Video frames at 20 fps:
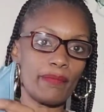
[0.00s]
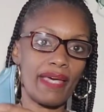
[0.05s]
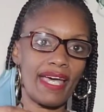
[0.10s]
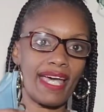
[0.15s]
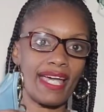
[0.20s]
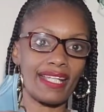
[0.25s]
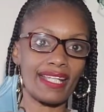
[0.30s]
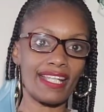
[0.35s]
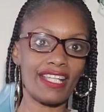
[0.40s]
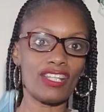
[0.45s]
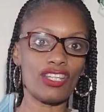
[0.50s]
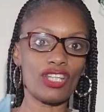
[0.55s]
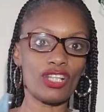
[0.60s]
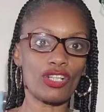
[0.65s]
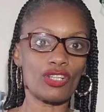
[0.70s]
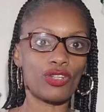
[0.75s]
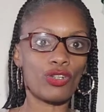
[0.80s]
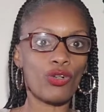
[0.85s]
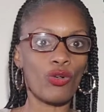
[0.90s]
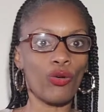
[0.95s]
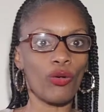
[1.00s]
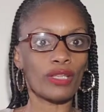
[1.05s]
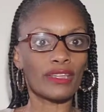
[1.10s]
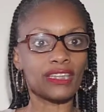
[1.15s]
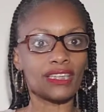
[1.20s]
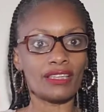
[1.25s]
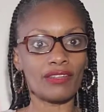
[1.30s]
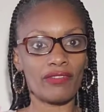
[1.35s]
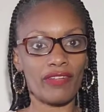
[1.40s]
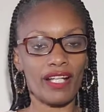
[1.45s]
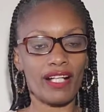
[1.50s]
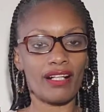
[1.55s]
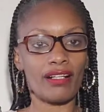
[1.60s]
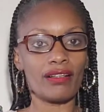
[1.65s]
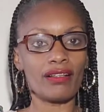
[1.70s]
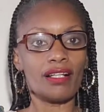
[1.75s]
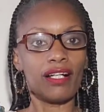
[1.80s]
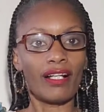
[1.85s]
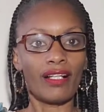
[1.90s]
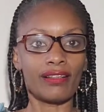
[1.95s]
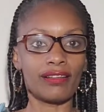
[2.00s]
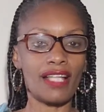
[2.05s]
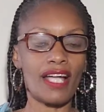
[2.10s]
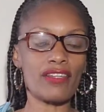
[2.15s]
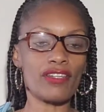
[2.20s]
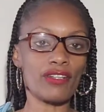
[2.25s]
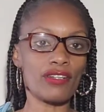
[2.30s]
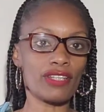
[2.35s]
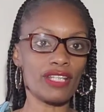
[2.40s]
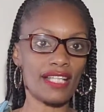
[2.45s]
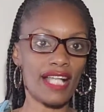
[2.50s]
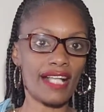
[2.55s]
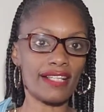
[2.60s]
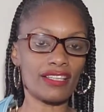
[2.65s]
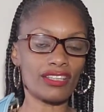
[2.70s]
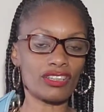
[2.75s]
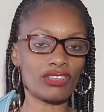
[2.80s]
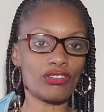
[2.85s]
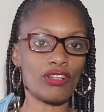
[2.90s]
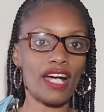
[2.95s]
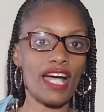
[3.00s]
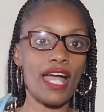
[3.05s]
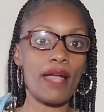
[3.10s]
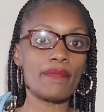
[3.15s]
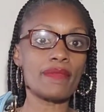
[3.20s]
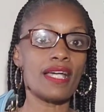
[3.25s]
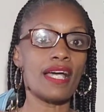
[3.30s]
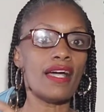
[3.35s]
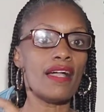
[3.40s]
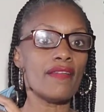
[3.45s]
bag in the Courchevel leather that I described.